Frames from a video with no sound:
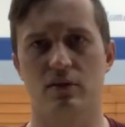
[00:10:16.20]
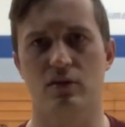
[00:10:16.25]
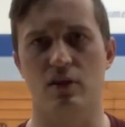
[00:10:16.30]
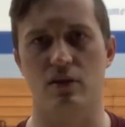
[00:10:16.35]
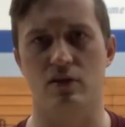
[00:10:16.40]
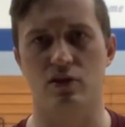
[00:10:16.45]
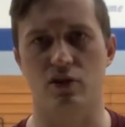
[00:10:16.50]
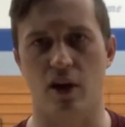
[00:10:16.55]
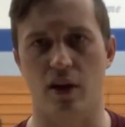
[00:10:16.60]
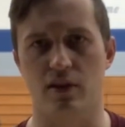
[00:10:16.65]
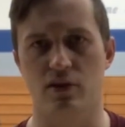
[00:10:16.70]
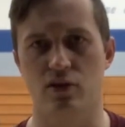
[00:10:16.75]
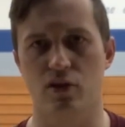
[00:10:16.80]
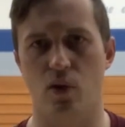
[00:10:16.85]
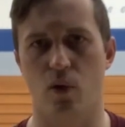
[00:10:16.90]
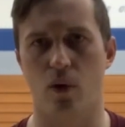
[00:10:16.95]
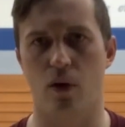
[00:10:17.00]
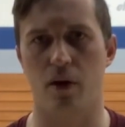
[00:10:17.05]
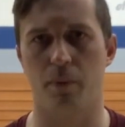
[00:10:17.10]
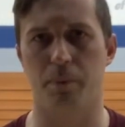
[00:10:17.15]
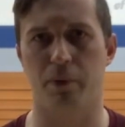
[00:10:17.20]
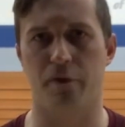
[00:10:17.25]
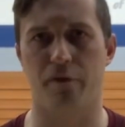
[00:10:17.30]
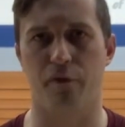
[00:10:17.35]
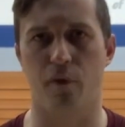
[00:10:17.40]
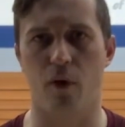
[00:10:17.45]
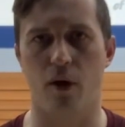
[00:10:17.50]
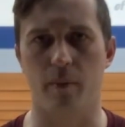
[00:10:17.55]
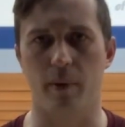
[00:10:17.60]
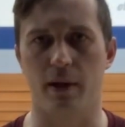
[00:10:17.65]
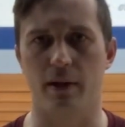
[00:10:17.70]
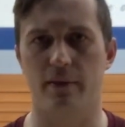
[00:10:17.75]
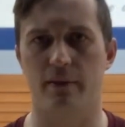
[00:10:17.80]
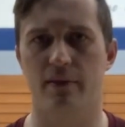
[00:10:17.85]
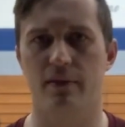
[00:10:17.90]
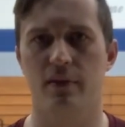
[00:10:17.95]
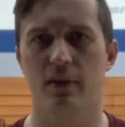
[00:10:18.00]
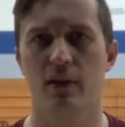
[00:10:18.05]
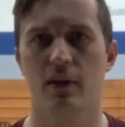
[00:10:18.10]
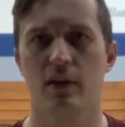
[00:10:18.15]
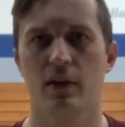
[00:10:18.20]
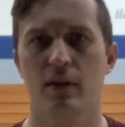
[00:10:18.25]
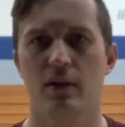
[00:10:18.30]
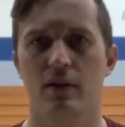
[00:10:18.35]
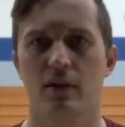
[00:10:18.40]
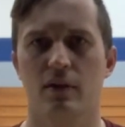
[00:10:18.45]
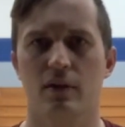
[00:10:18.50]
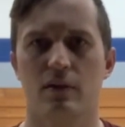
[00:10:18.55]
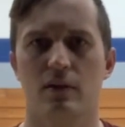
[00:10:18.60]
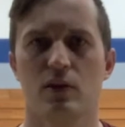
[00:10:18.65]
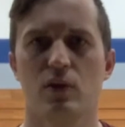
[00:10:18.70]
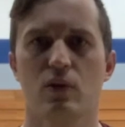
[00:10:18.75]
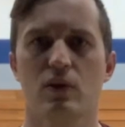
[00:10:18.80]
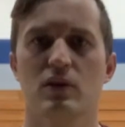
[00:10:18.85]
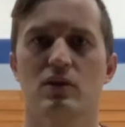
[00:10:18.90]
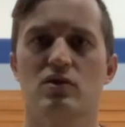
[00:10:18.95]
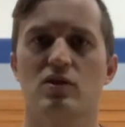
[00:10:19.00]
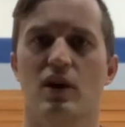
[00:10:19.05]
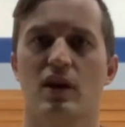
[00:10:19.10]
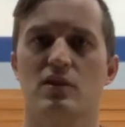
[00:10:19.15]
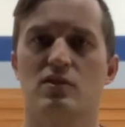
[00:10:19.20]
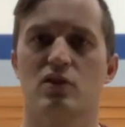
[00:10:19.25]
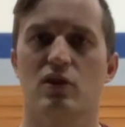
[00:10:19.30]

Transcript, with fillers: judge your performance, you can judge